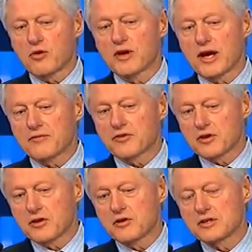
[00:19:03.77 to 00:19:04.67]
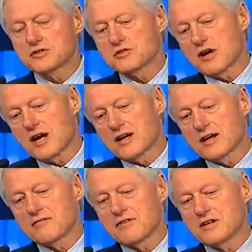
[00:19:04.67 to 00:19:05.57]
What we have to do is to try to
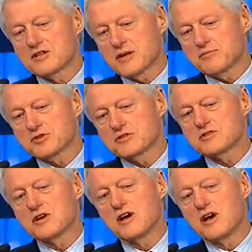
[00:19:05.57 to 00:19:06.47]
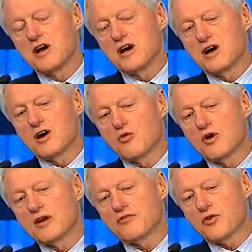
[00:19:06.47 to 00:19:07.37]
give the Egyptians a
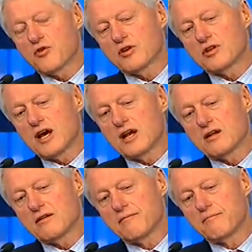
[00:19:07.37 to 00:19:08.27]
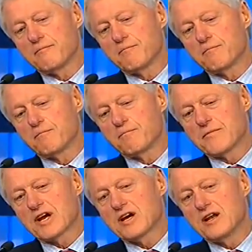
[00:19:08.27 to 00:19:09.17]
way forward that
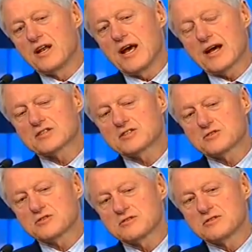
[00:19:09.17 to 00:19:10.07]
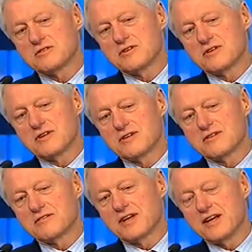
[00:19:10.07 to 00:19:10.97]
connects
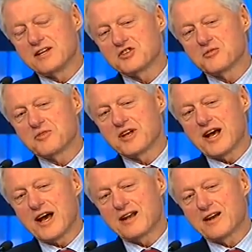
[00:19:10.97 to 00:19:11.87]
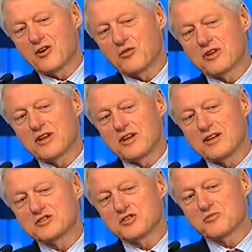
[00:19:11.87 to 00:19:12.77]
the Egypt that I know with the
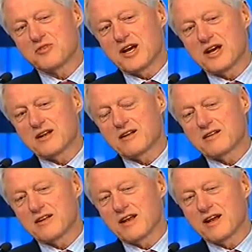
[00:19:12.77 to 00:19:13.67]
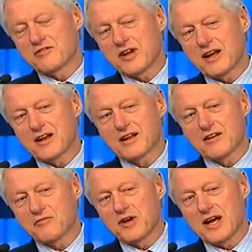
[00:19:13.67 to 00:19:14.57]
Egypt that the left out and
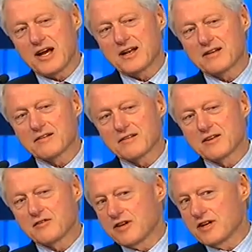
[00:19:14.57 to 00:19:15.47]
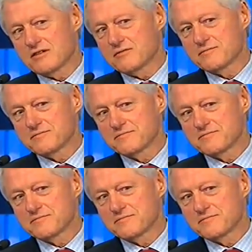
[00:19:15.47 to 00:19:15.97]
left behind live in.